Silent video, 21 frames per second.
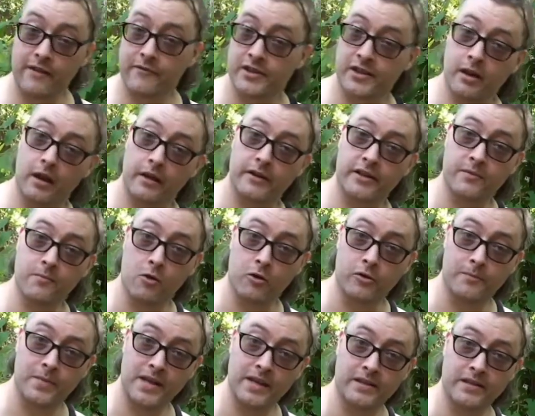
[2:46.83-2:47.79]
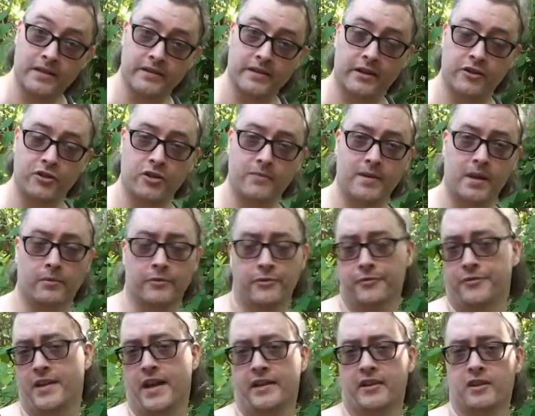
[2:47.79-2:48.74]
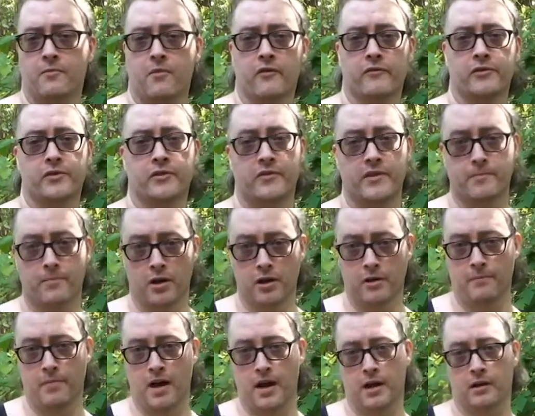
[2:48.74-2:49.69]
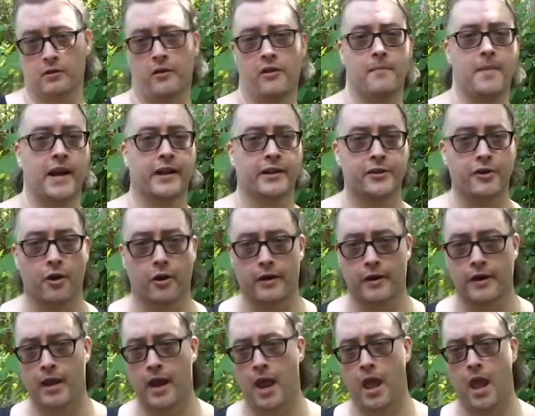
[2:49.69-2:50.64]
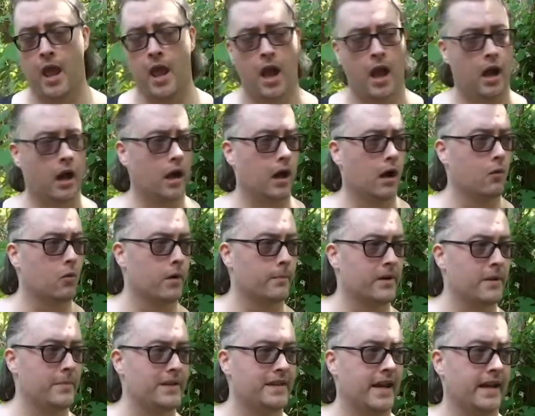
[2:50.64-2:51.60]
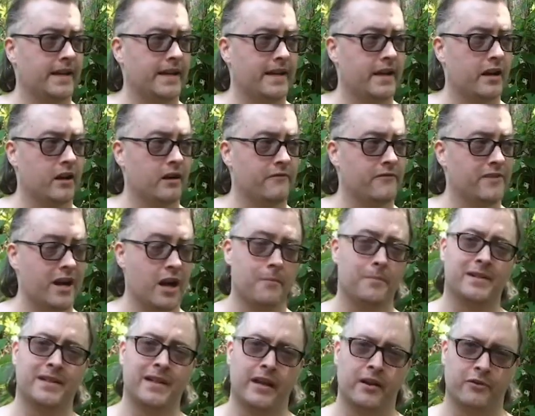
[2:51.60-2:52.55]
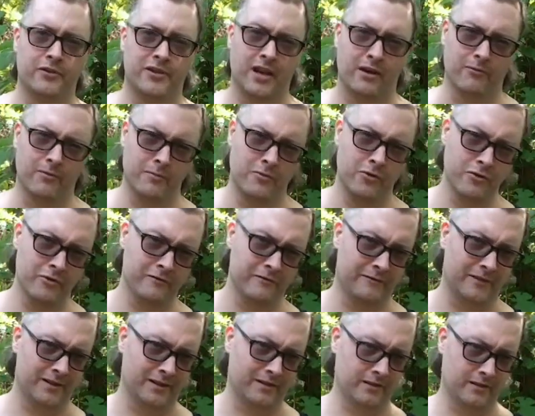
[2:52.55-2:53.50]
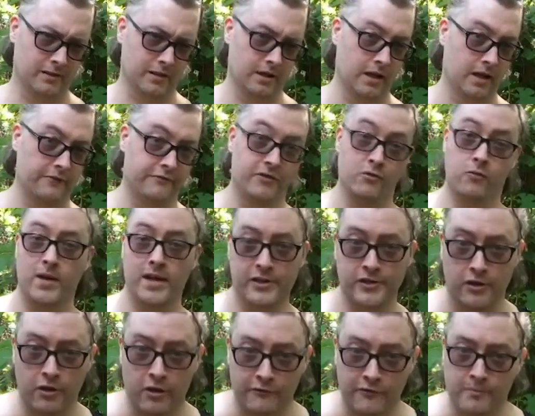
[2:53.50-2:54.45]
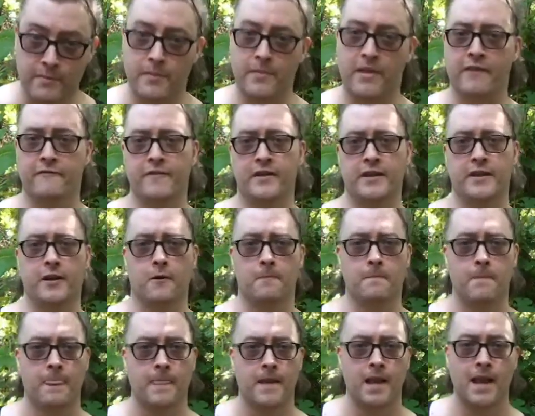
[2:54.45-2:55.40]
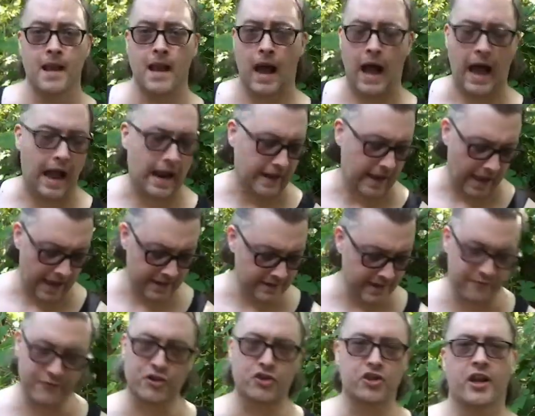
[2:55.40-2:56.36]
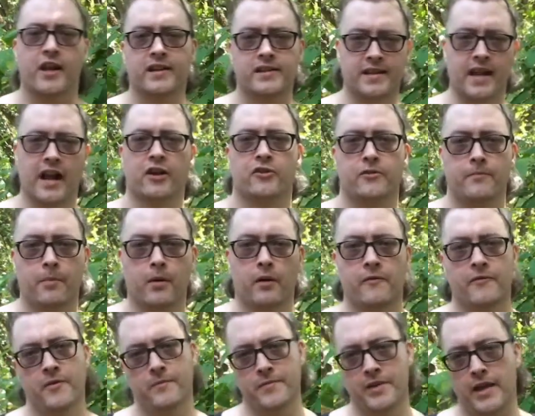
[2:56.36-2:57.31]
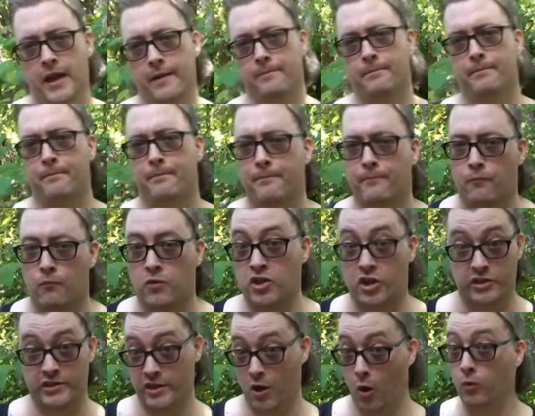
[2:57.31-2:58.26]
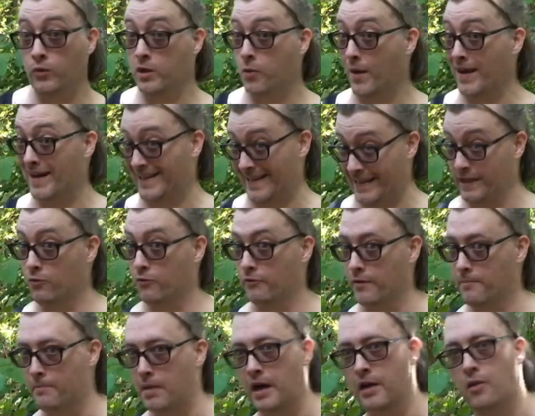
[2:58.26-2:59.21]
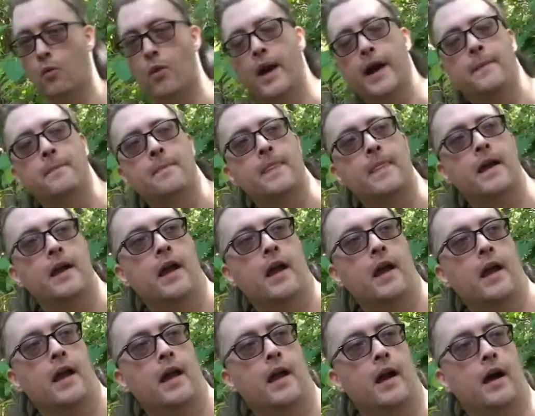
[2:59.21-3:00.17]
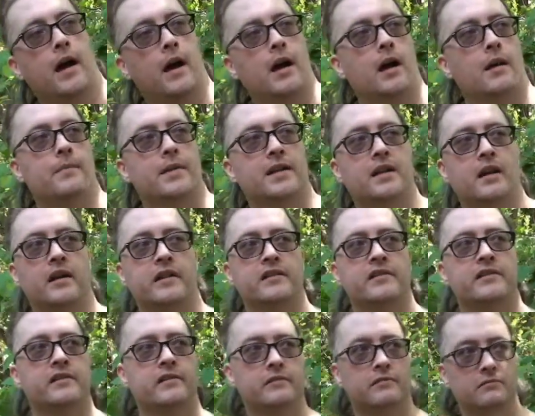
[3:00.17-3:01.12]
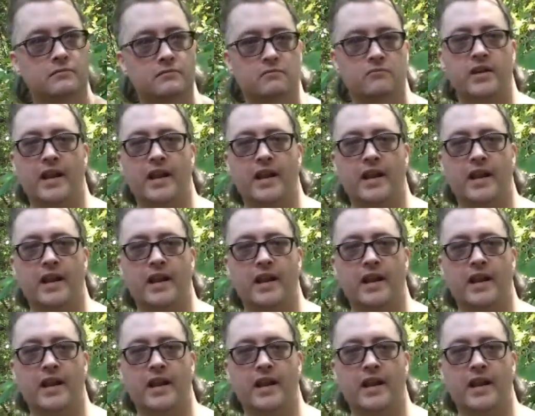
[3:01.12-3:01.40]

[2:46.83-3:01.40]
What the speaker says: this cut into smaller pieces, I should be able to take them over to the burn pile in the backyard where I'm going to be taking care of the air potatoes I removed a few weeks ago, if you remember that video. I hadn't had the chance to actually burn them yet, which is the only way to kill them, by the way, because we